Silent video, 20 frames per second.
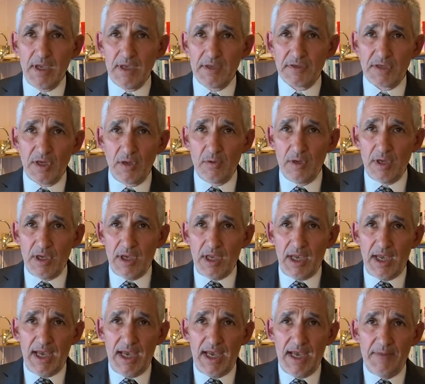So
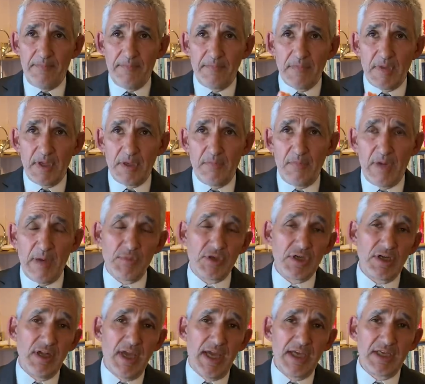remember
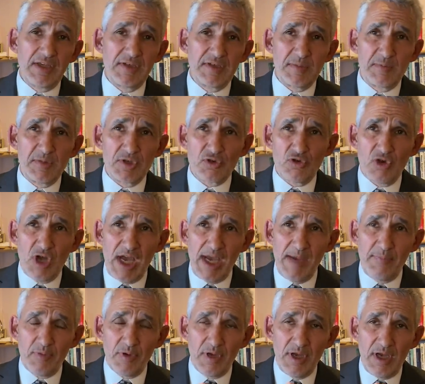to like and
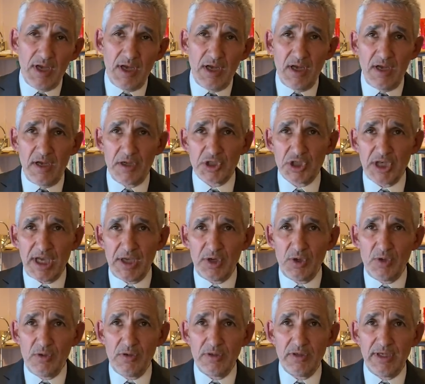subscribe our
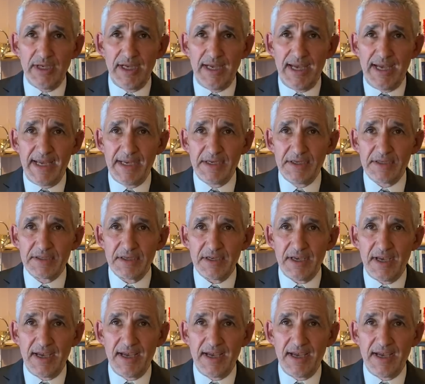channel, and